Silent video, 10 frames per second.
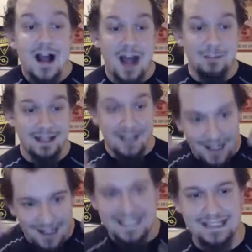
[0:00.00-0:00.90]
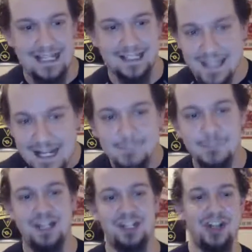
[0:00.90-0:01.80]
I mean, here's the thing. The
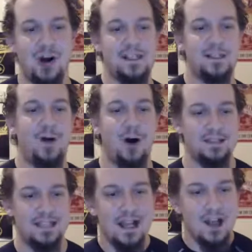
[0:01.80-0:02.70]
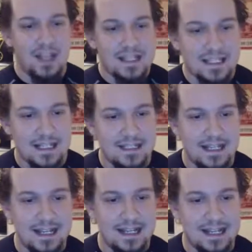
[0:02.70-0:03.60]
explanation goes as follows. This is
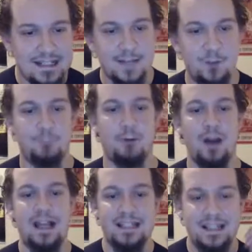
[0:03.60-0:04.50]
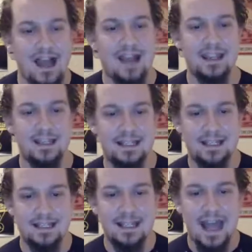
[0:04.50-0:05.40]
in a similar boat as Slacking
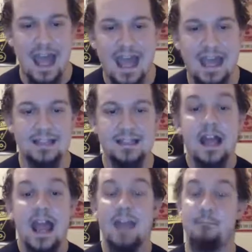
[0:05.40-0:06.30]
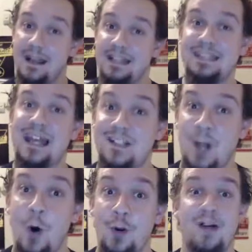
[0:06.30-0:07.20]
since it has a base stat
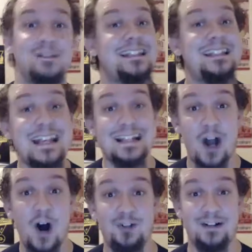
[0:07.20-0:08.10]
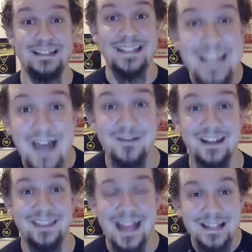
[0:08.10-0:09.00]
total of
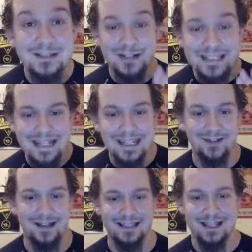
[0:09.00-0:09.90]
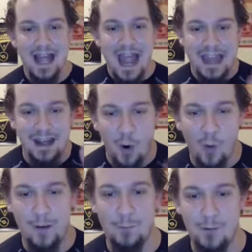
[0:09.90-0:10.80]
670. That is ridiculous. And a
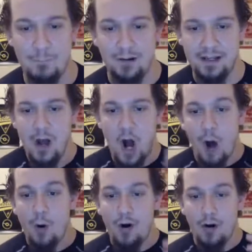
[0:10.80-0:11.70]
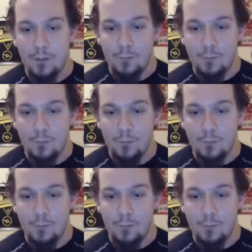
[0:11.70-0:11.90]
horrible ability. All